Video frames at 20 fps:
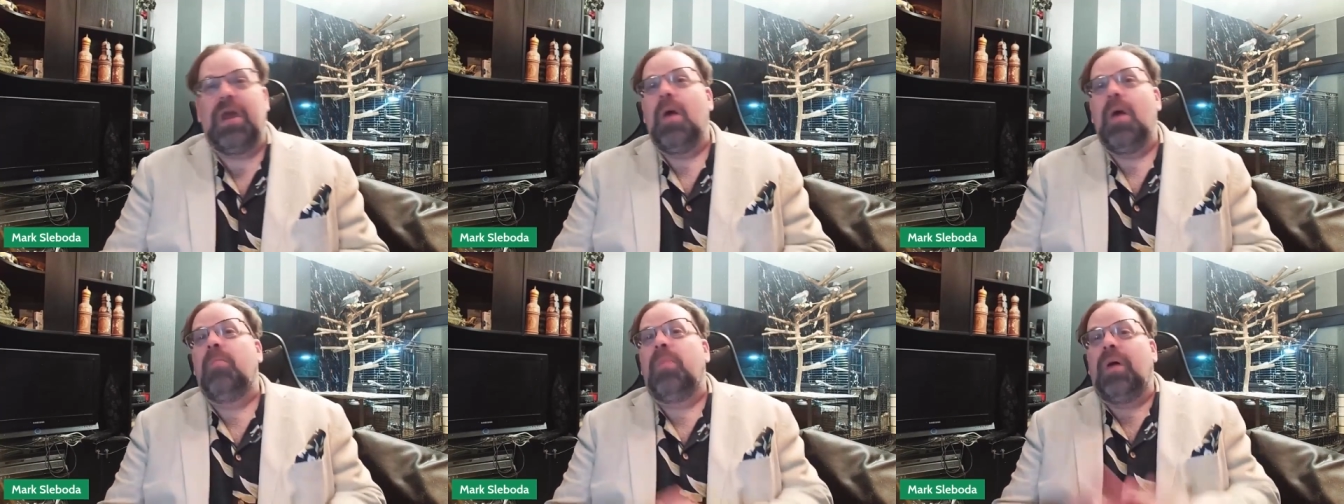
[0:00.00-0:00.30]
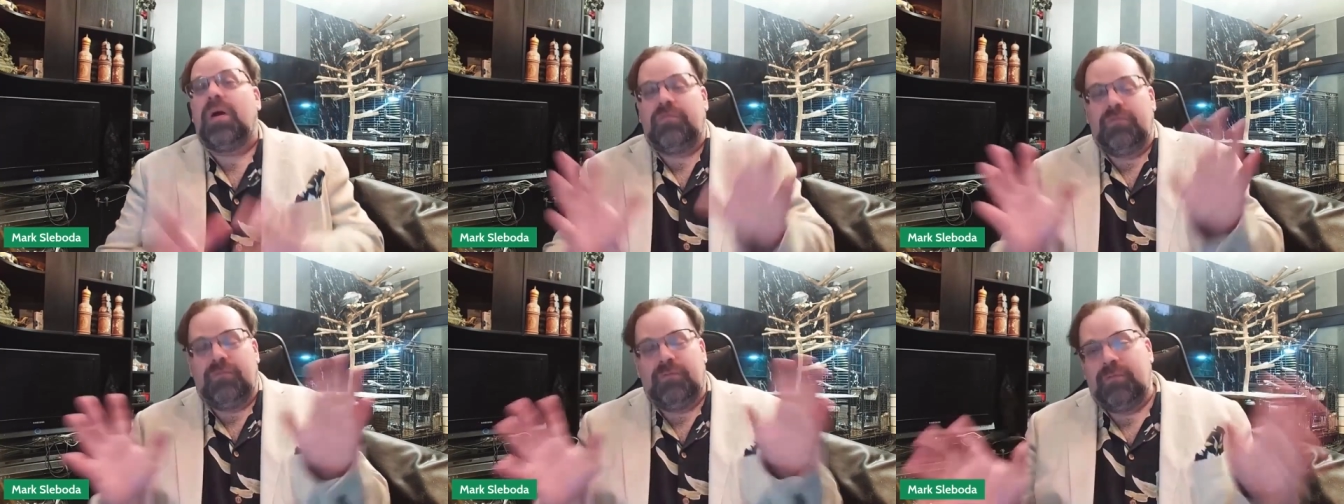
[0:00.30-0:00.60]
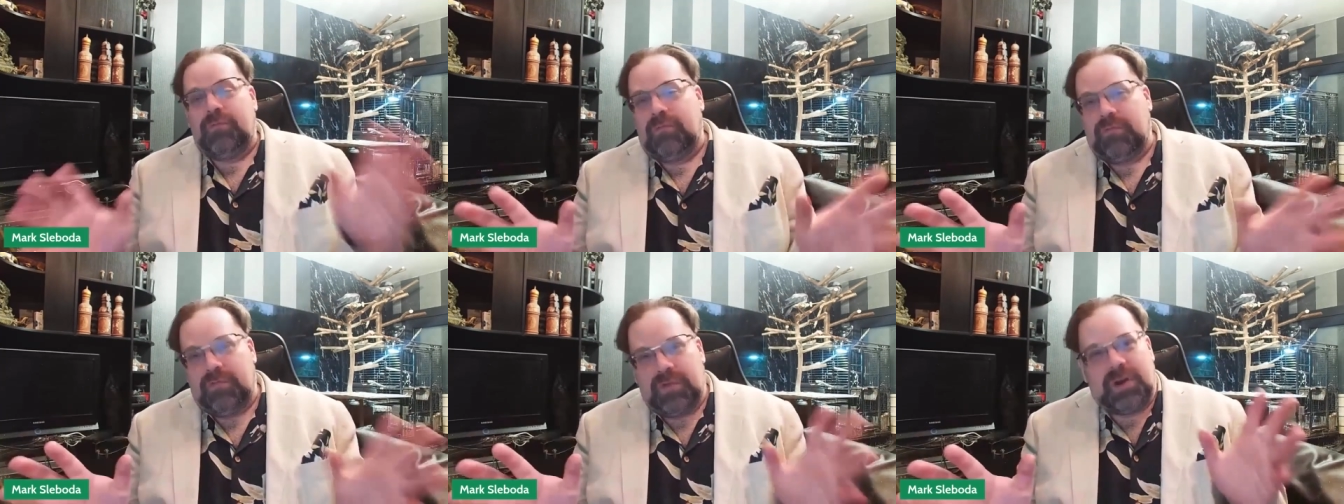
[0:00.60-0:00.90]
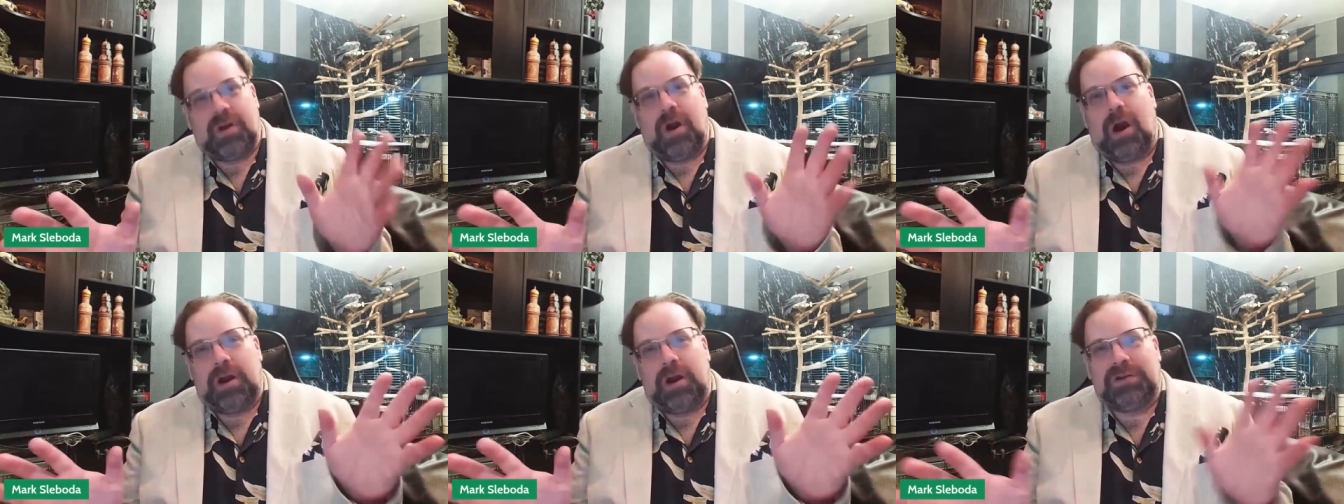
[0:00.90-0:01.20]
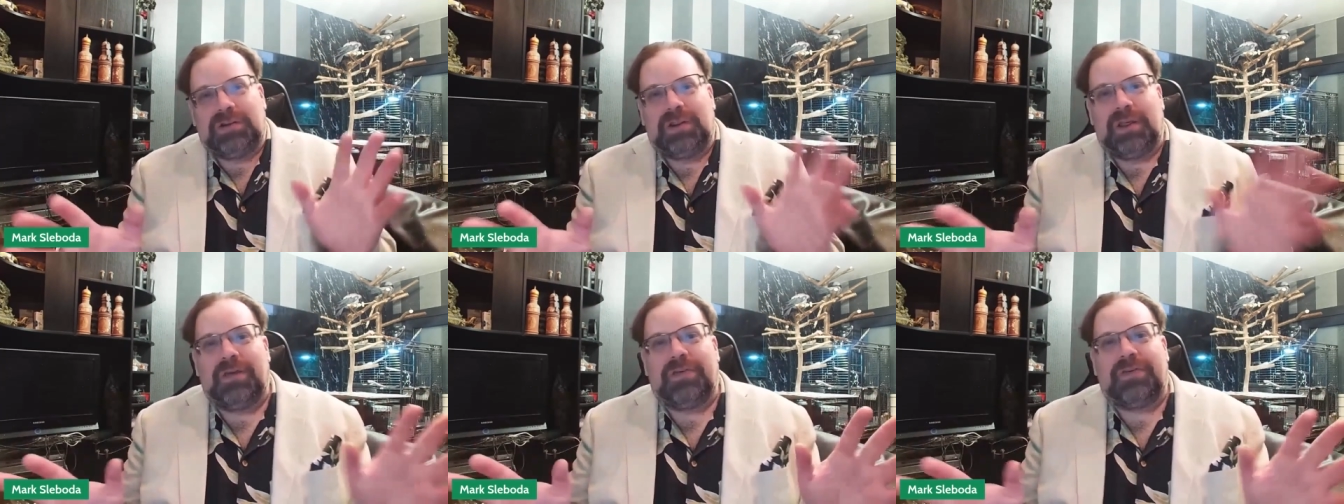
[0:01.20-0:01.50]
But
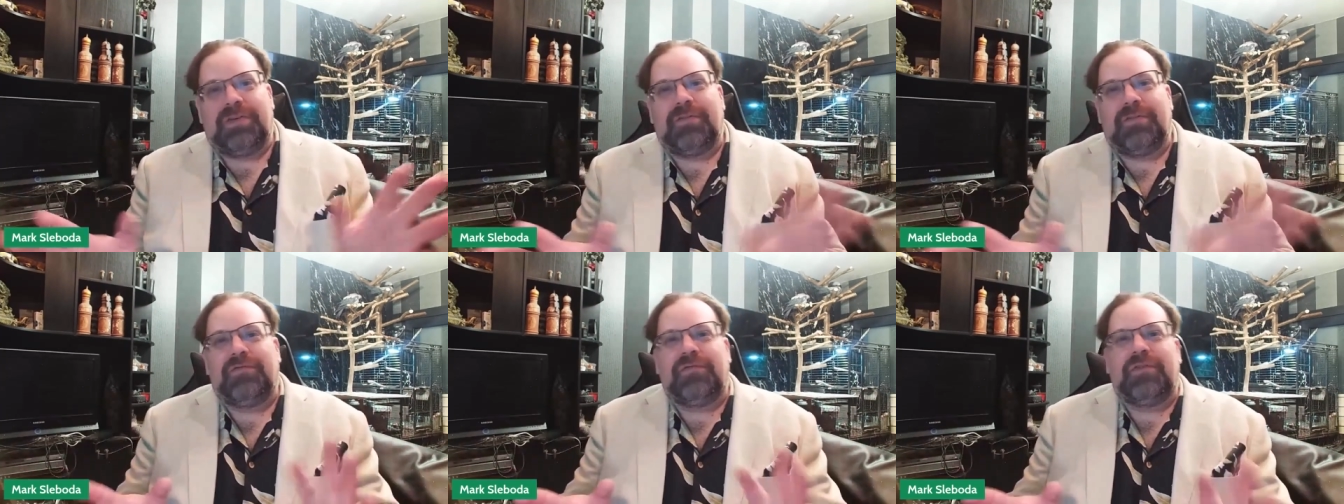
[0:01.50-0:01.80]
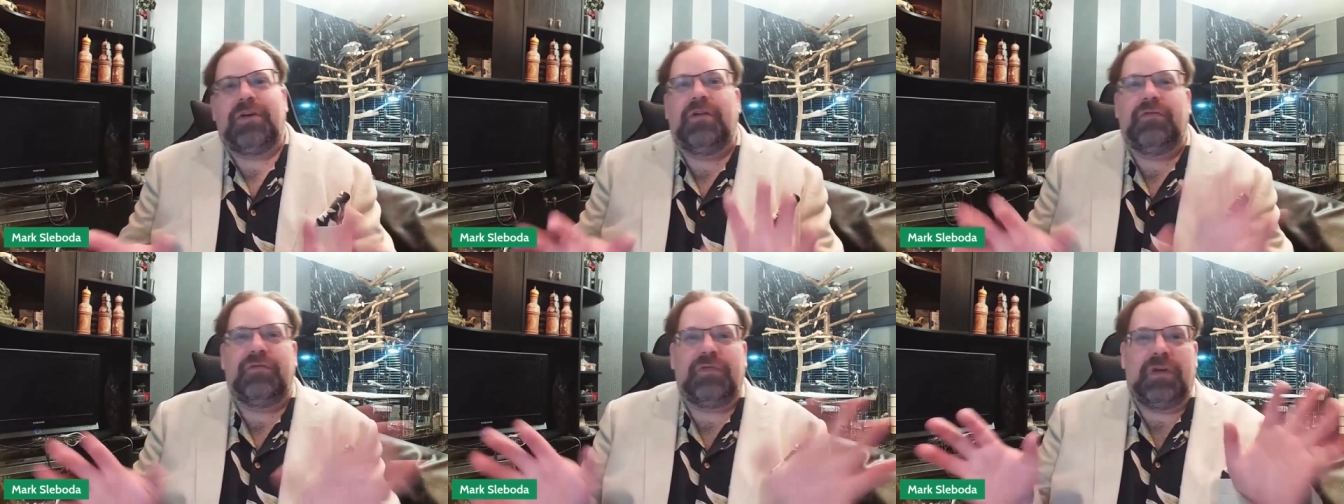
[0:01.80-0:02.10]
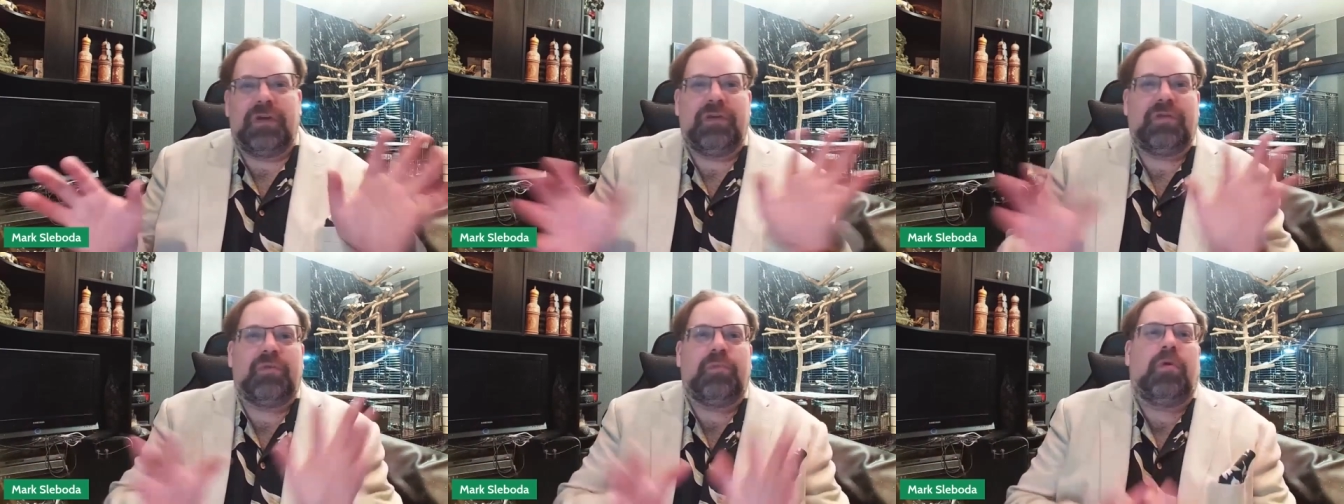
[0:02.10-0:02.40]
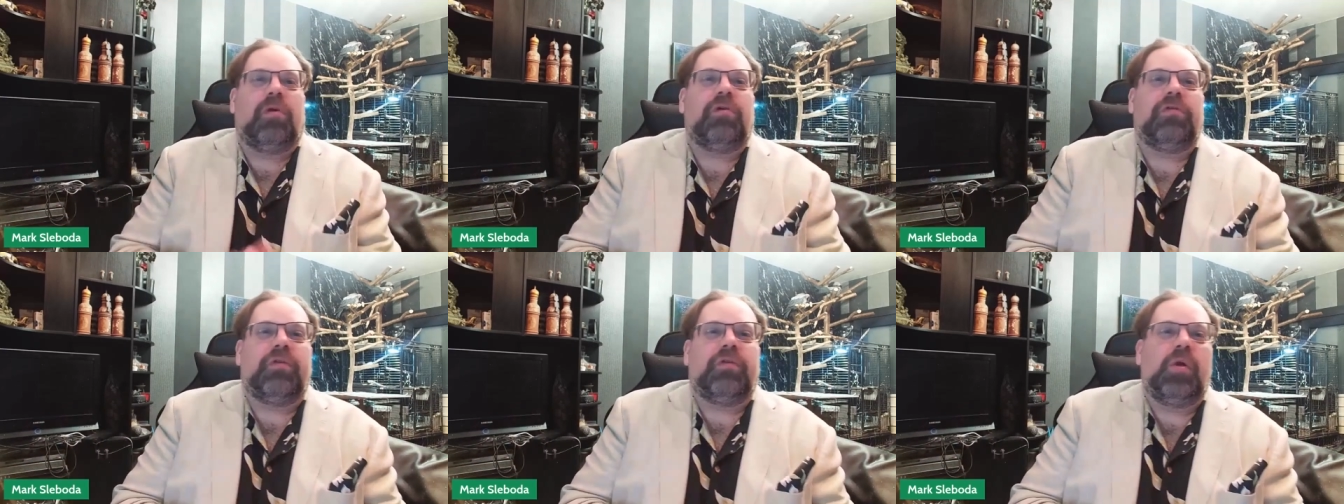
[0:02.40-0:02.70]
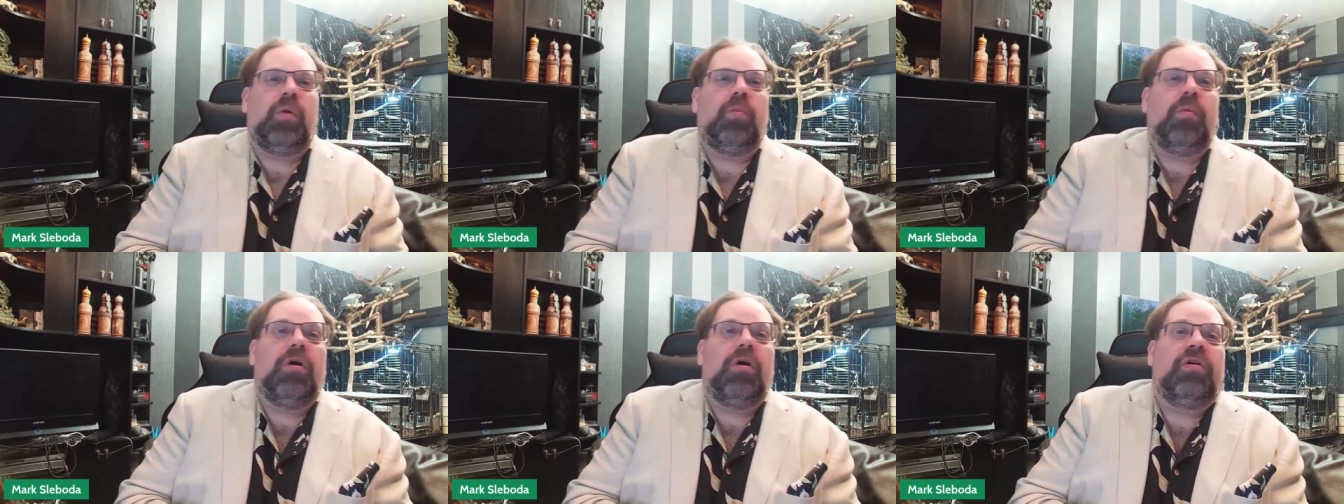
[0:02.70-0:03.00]
regardless of, of his personal
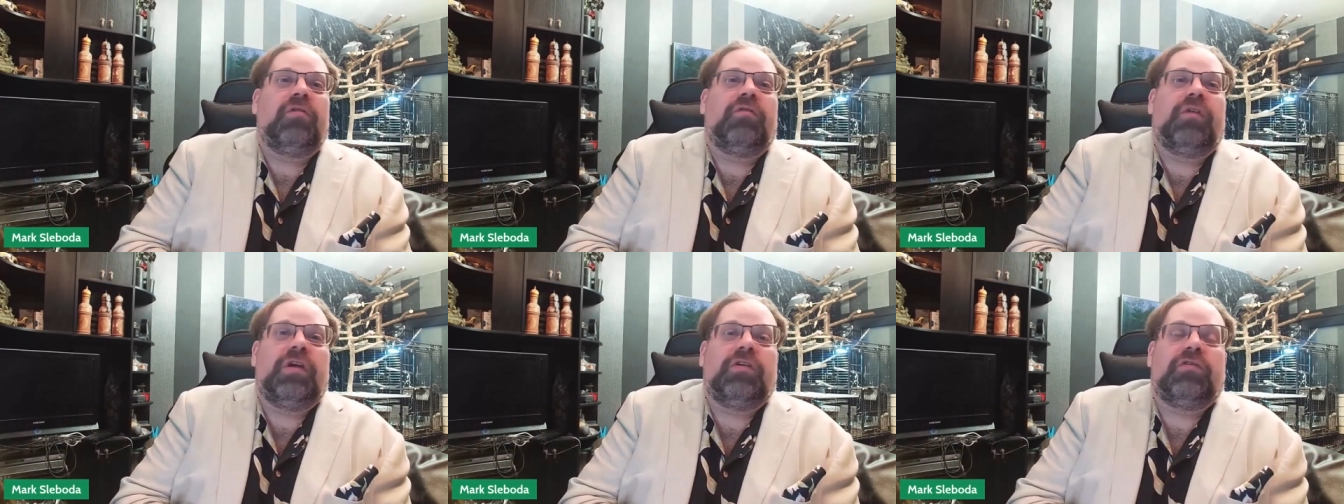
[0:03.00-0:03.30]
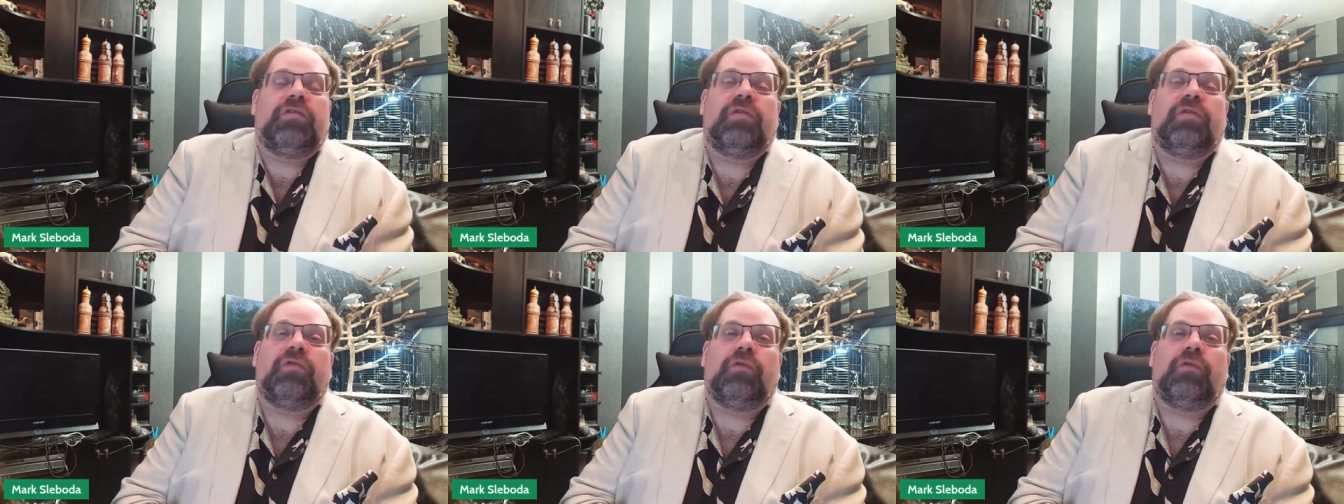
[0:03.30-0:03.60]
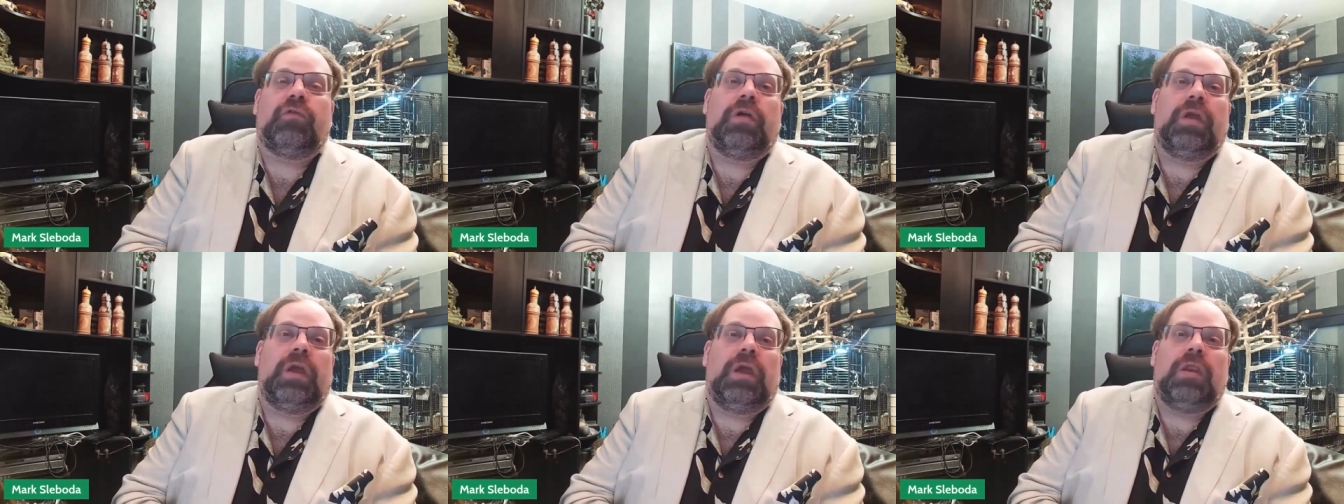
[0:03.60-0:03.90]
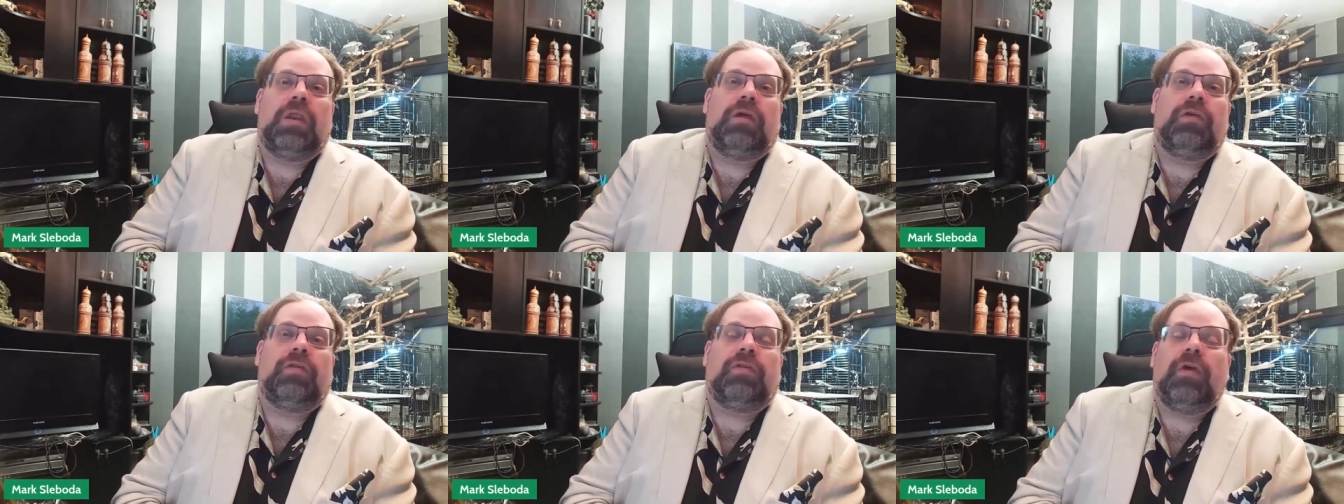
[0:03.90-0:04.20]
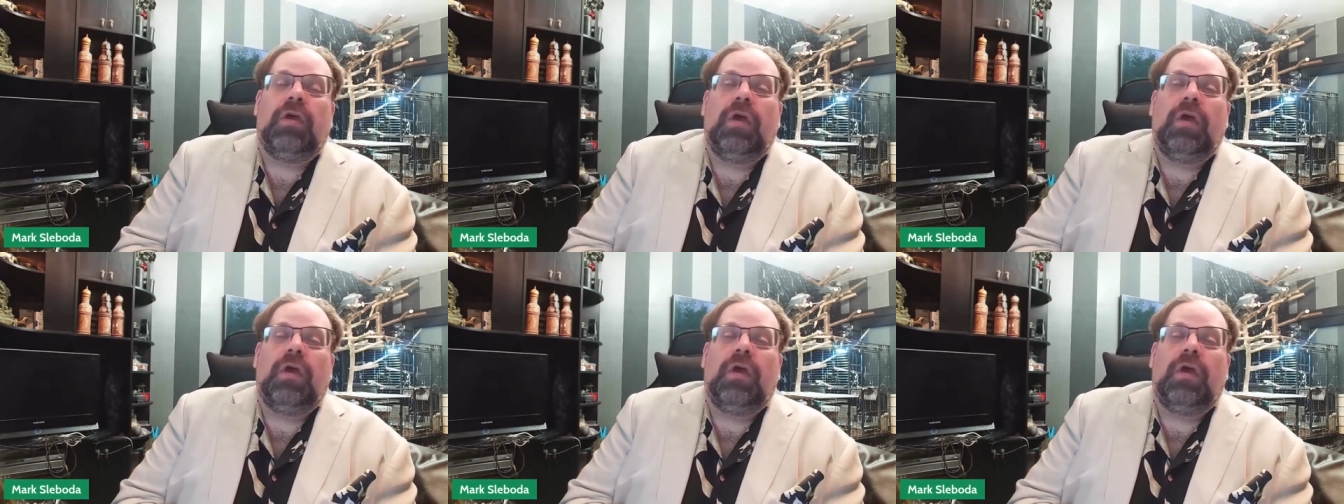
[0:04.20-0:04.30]
motivations for it, it is